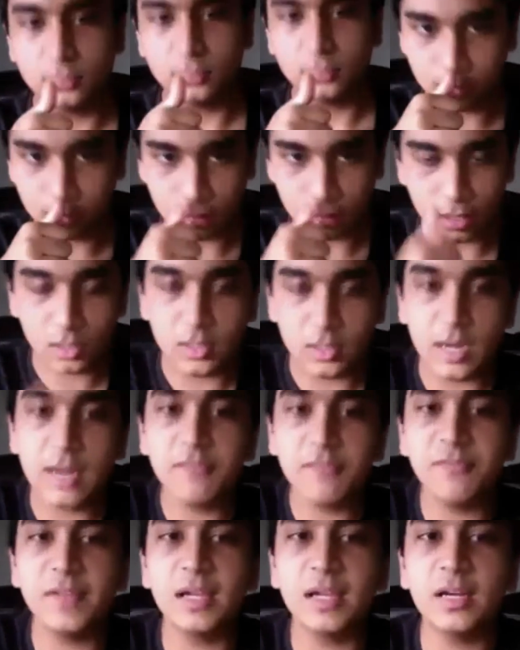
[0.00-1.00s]
The ring
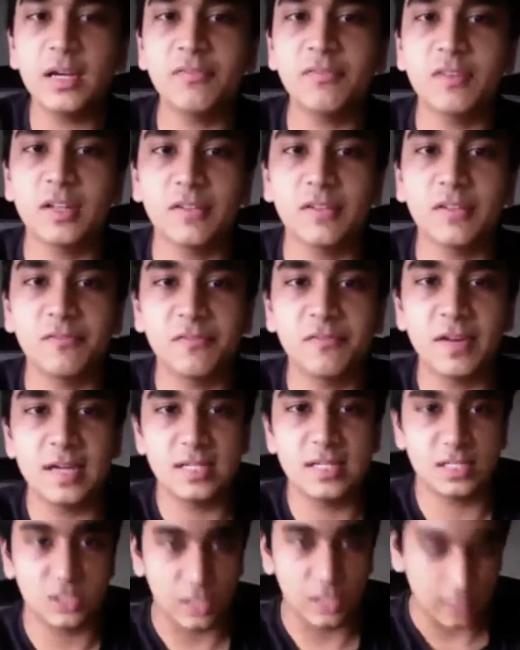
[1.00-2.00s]
finger for the
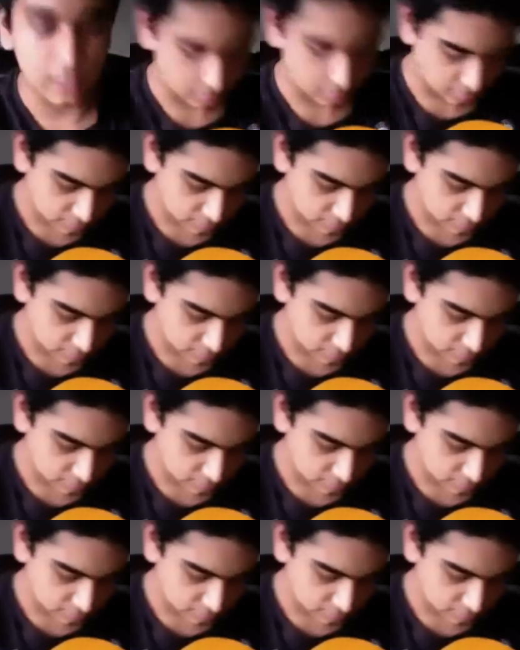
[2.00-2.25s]
first string.